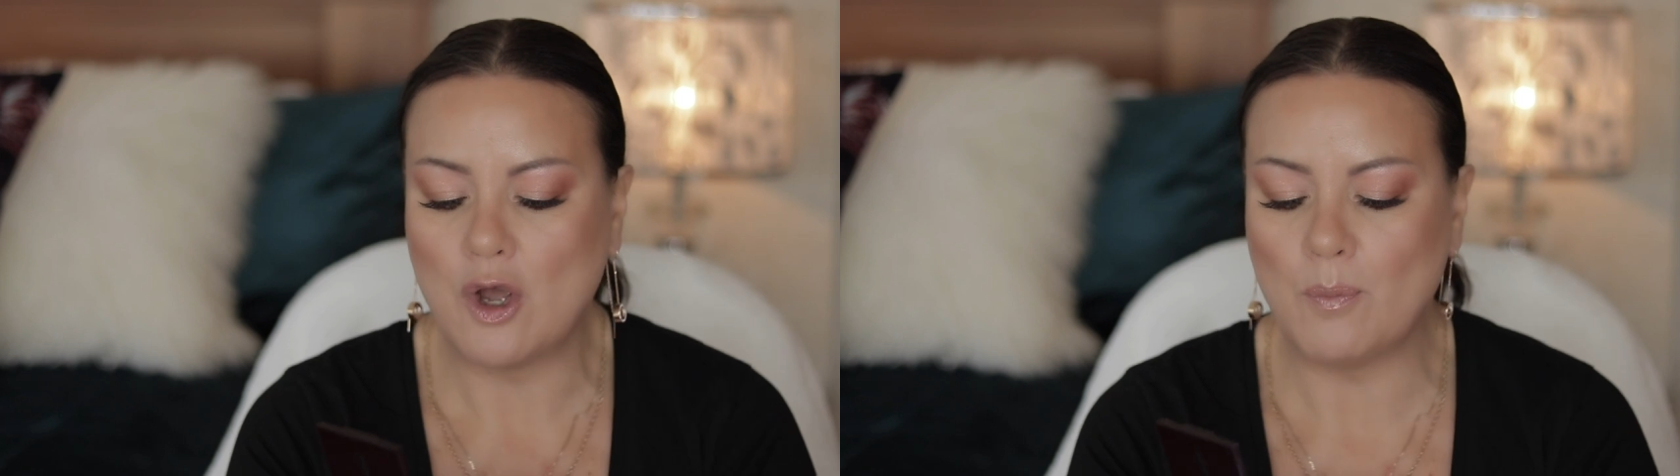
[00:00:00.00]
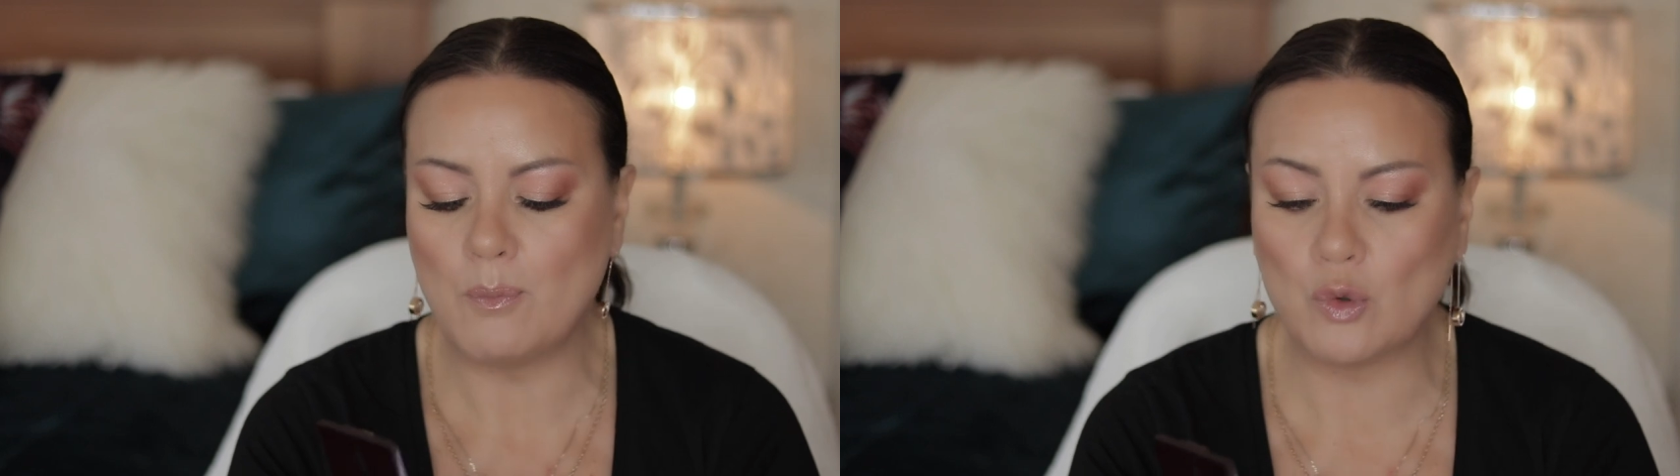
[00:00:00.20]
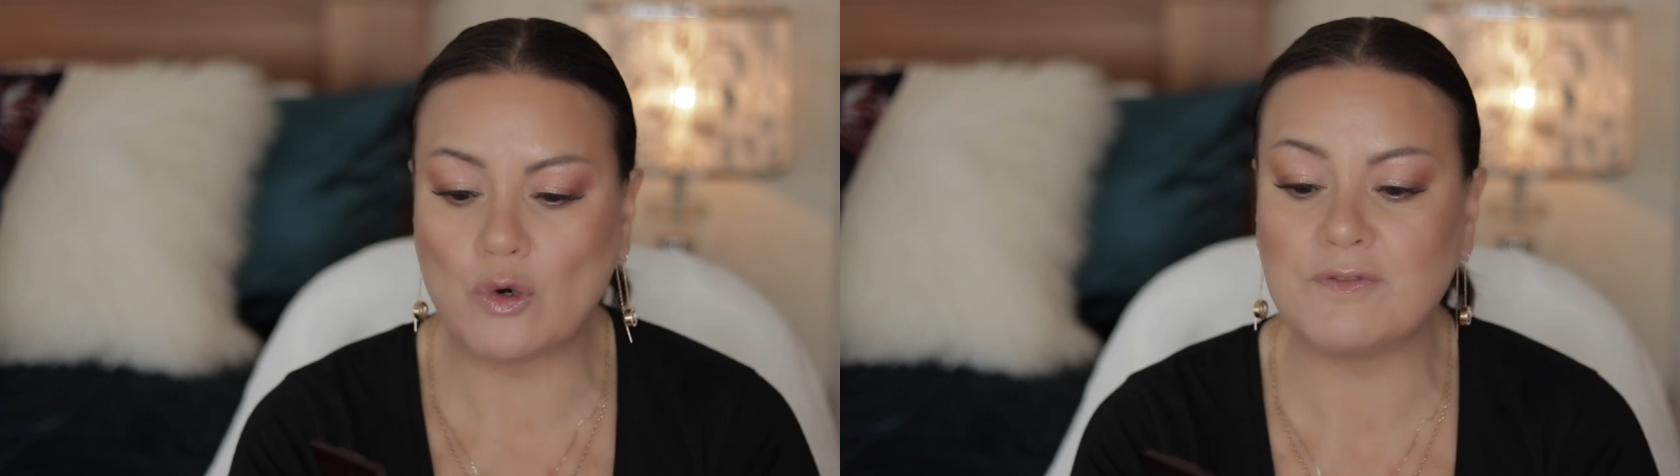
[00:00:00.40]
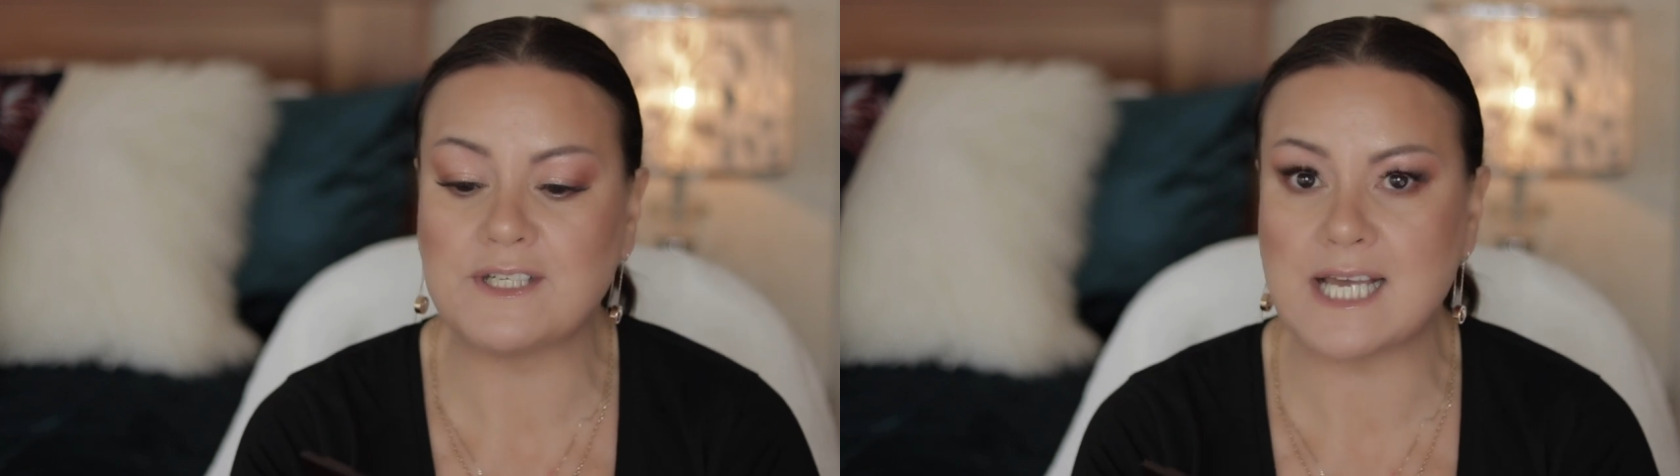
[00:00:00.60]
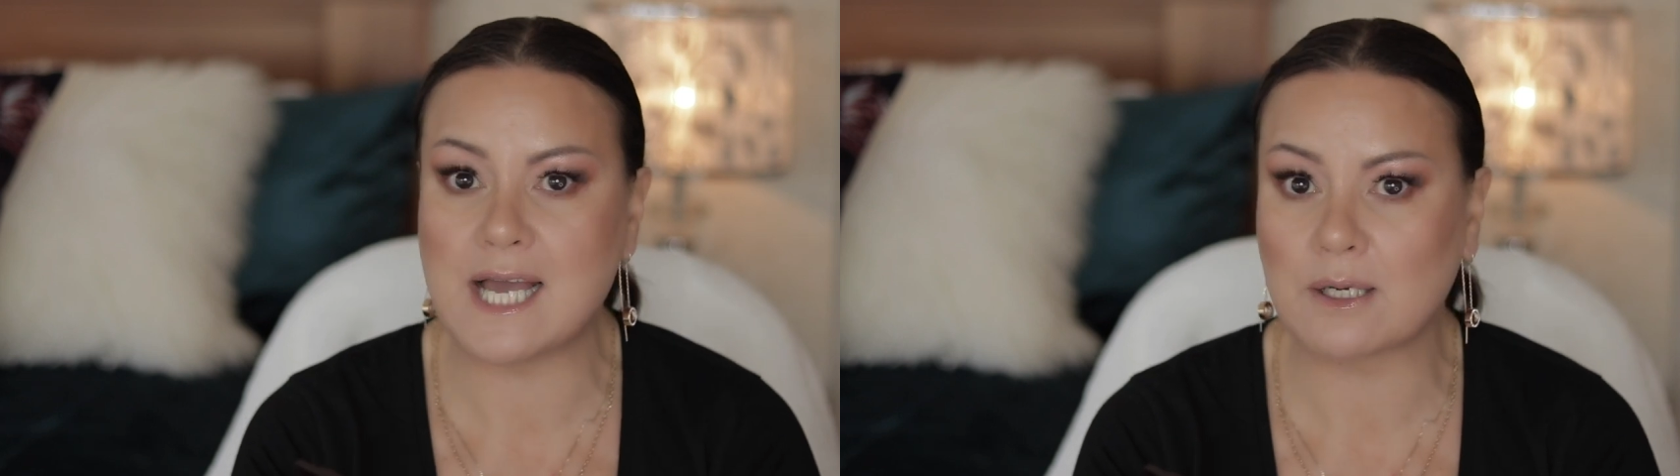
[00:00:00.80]
more of a
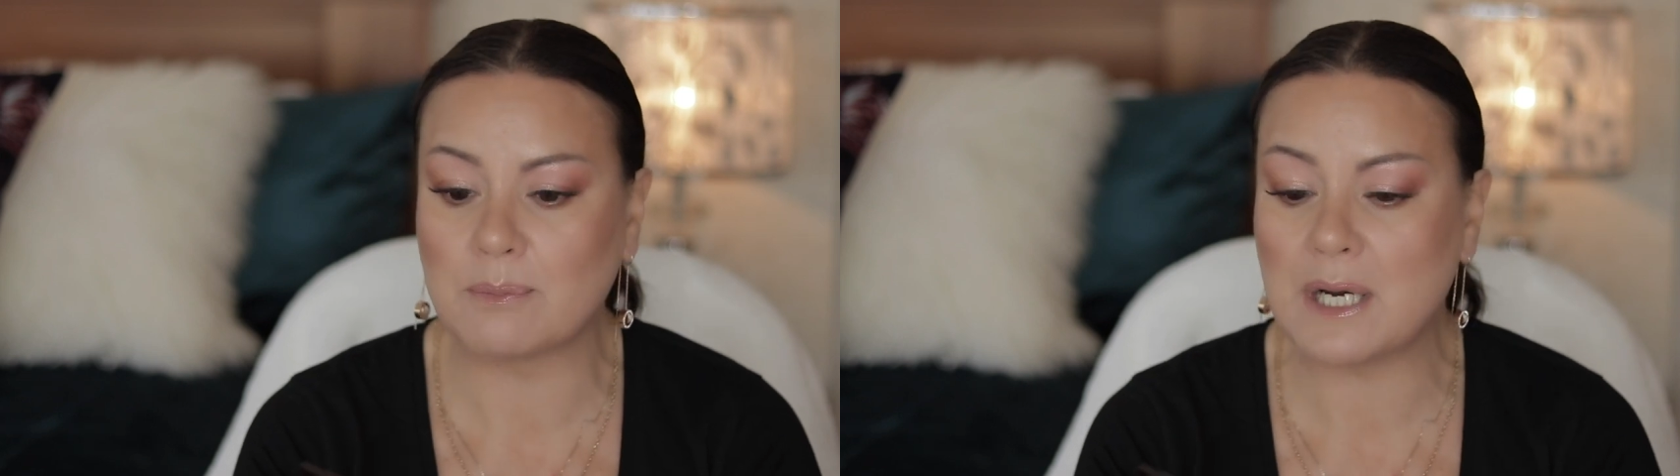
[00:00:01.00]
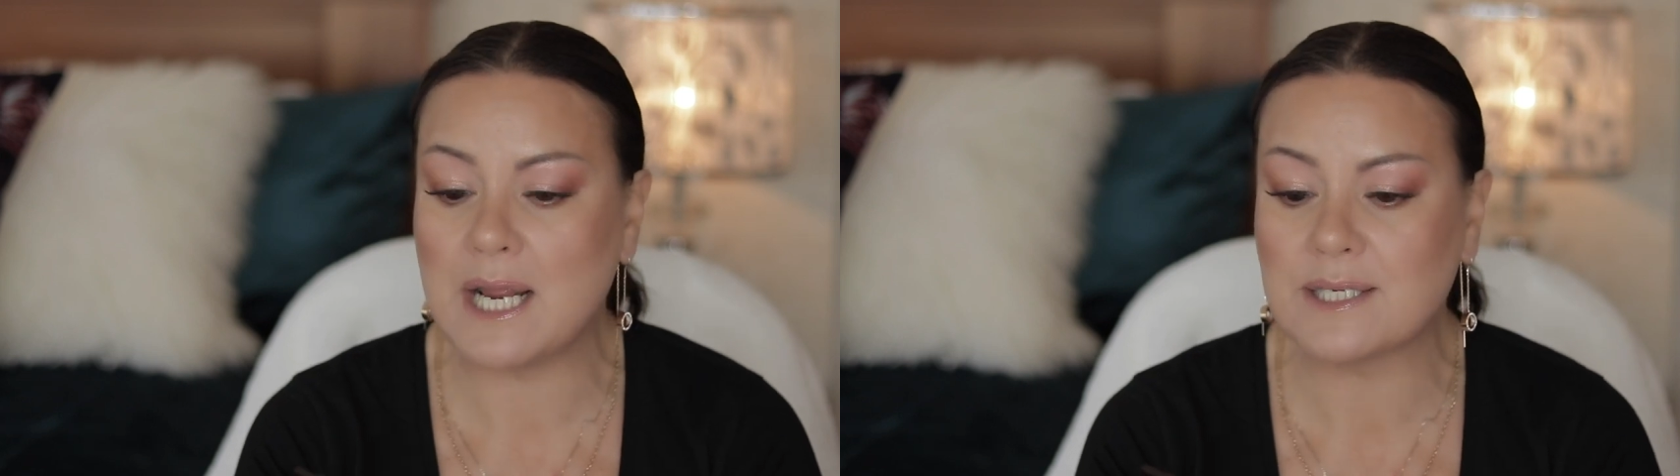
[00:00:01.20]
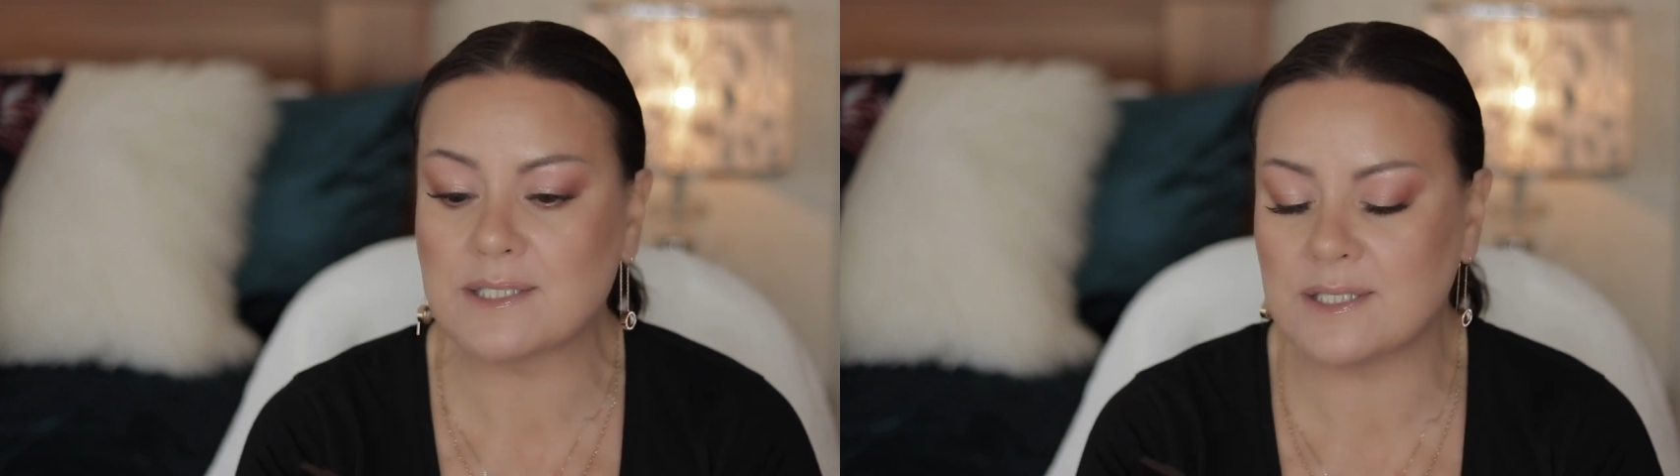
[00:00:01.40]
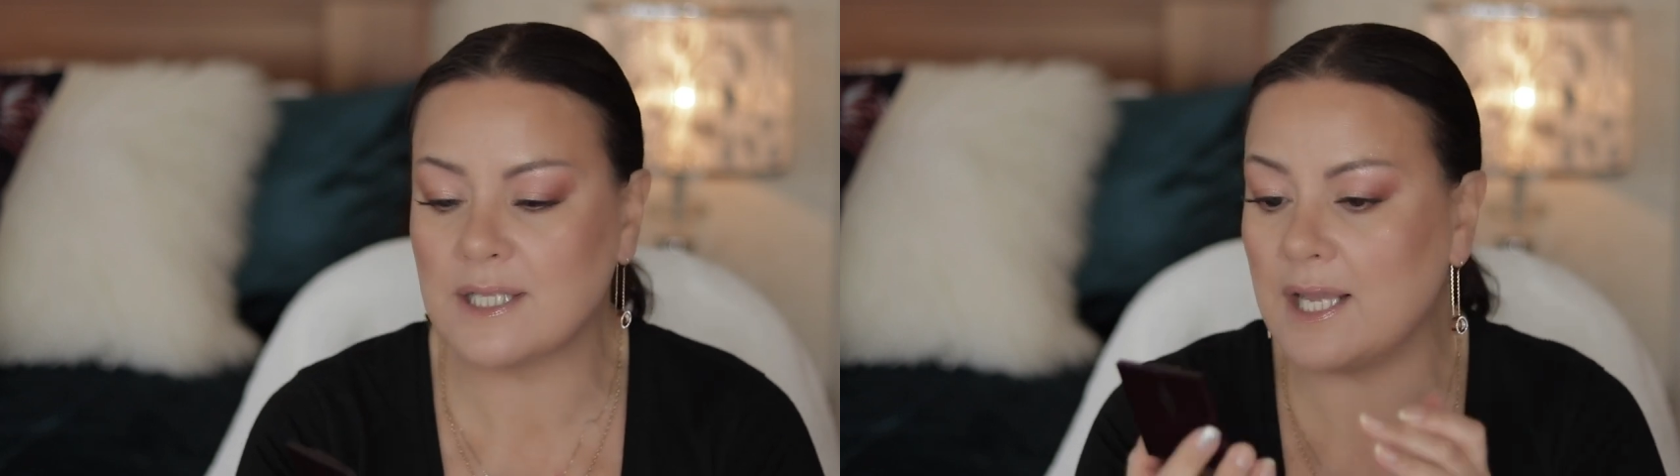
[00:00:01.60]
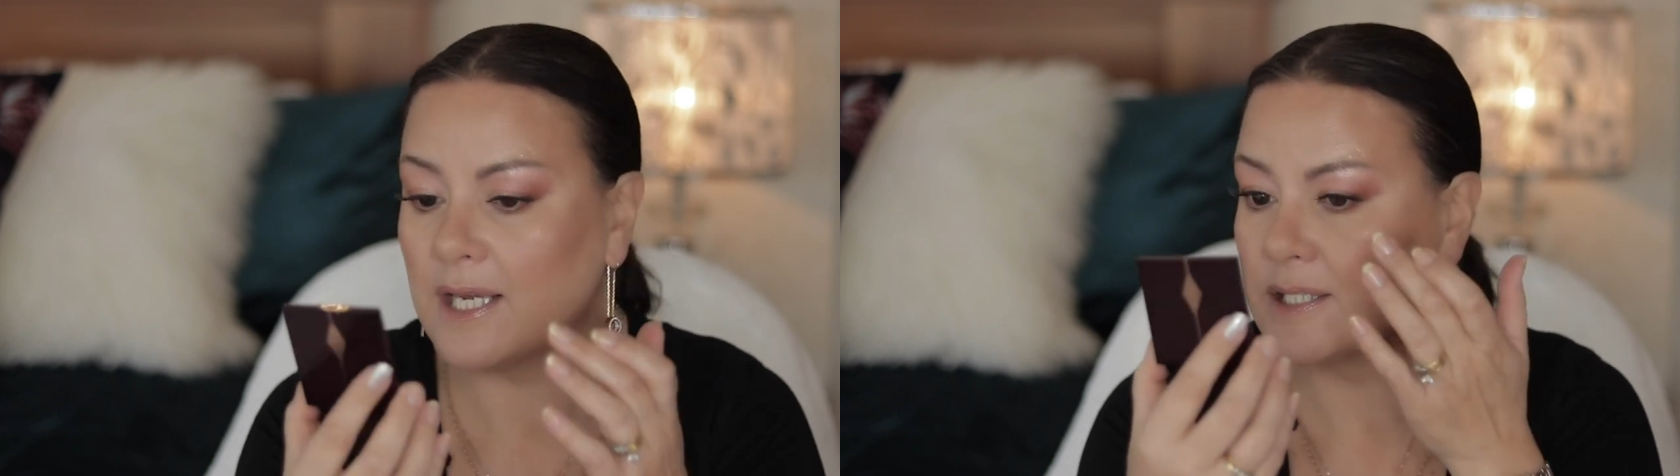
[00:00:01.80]
darker brown to the
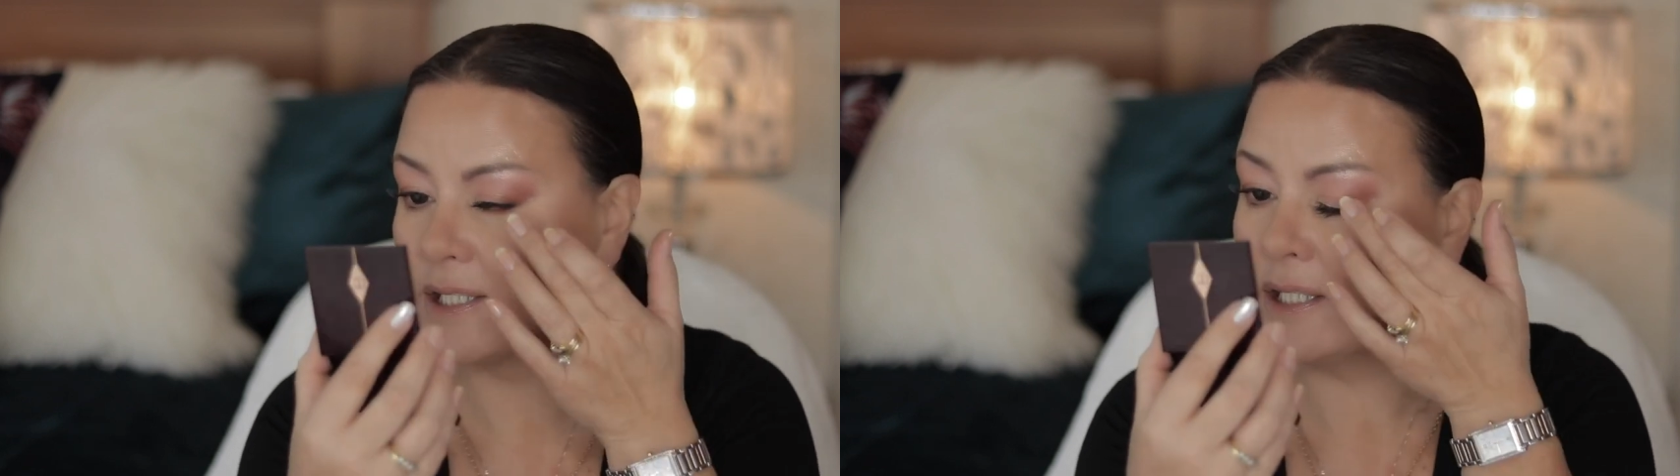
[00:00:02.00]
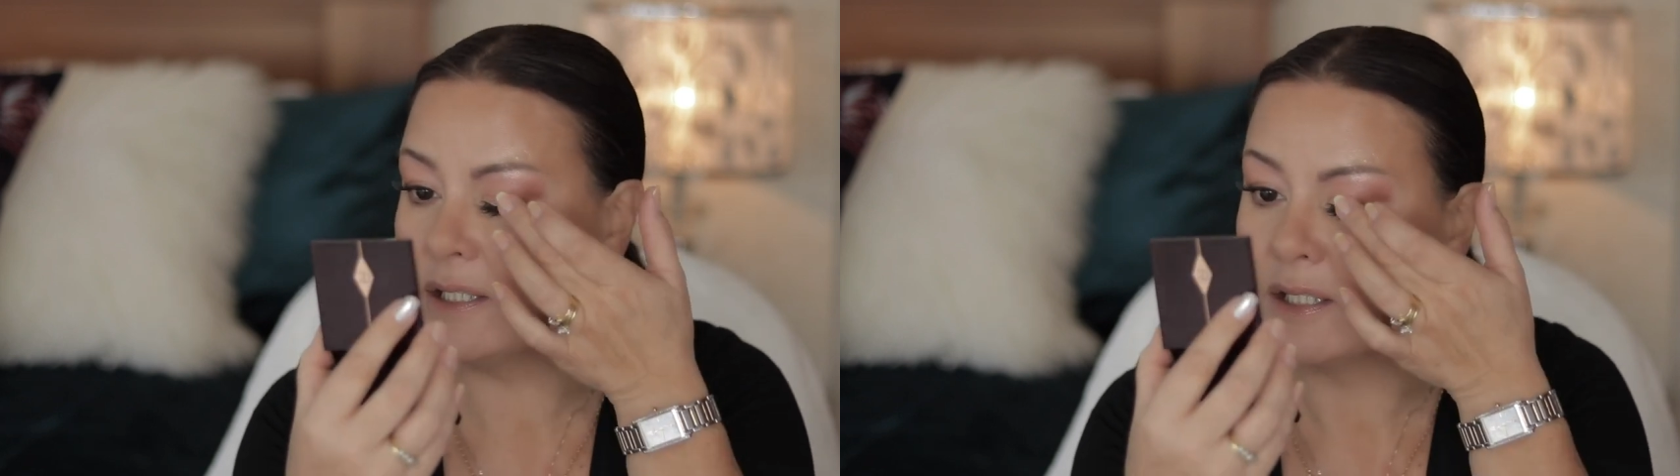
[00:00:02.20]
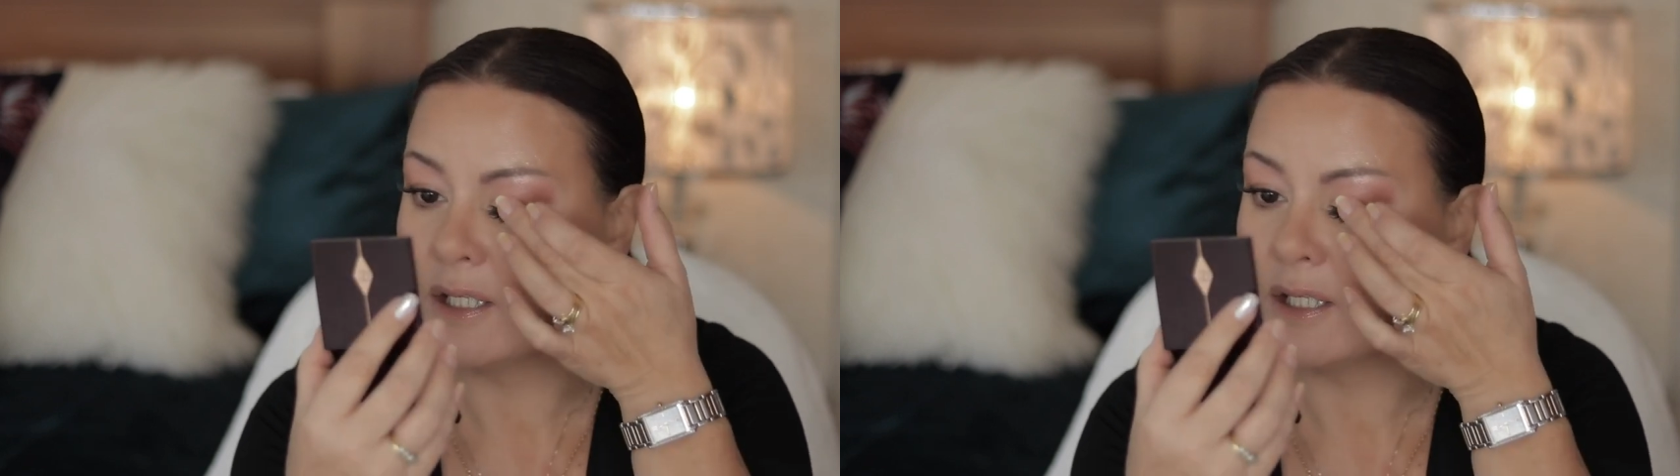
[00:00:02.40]
outer.